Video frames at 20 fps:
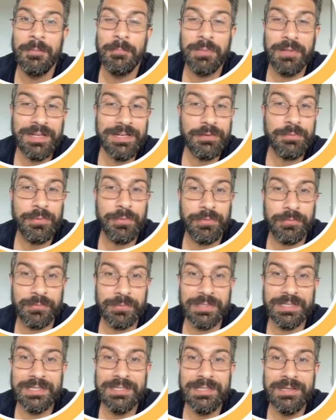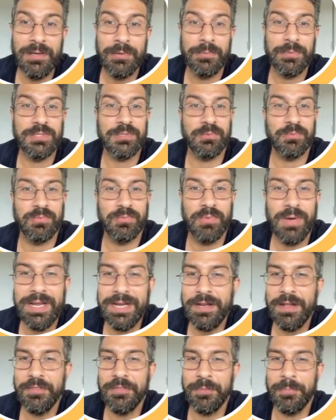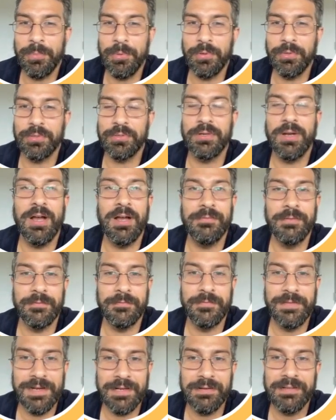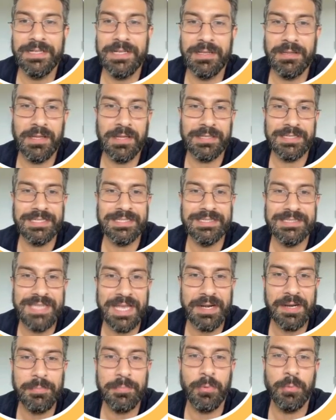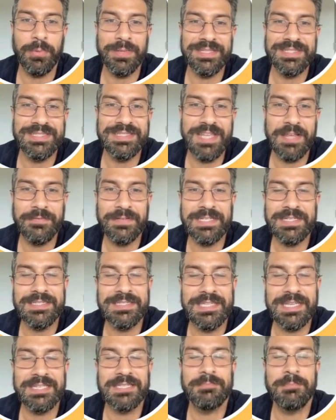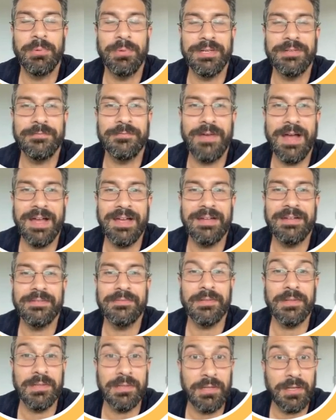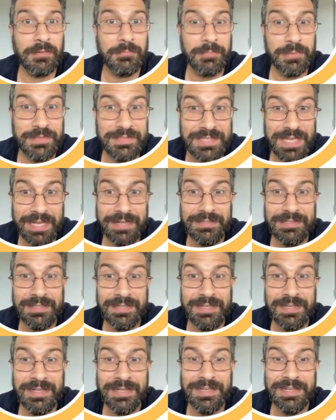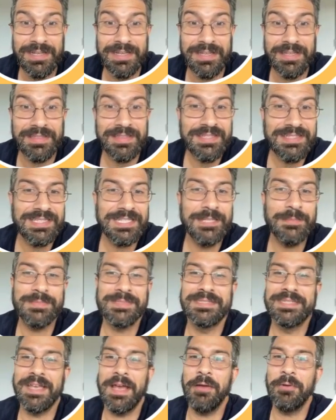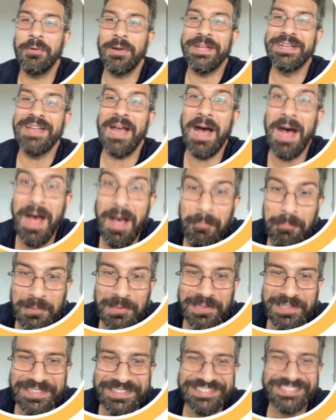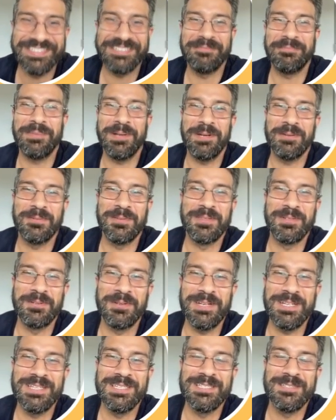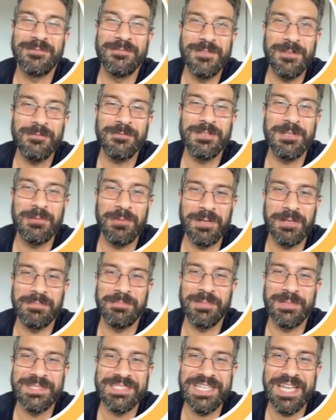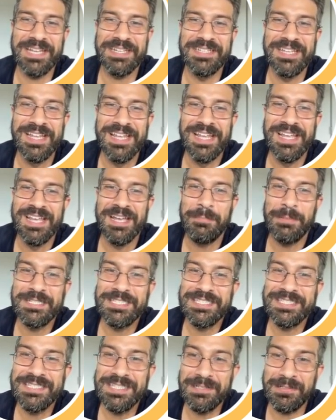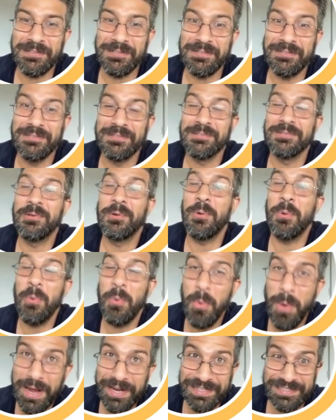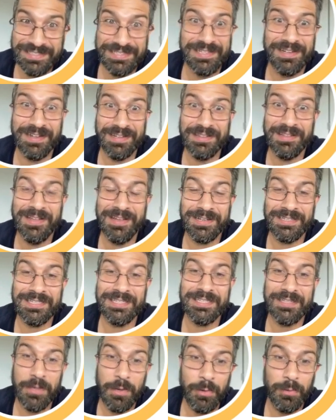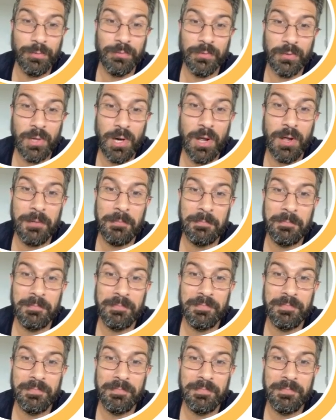Player 3 was right on the border of a very unlucky setup with 76.5 luck percent. This seems downright opulent compared with Green's 51%, but still quite unlucky overall.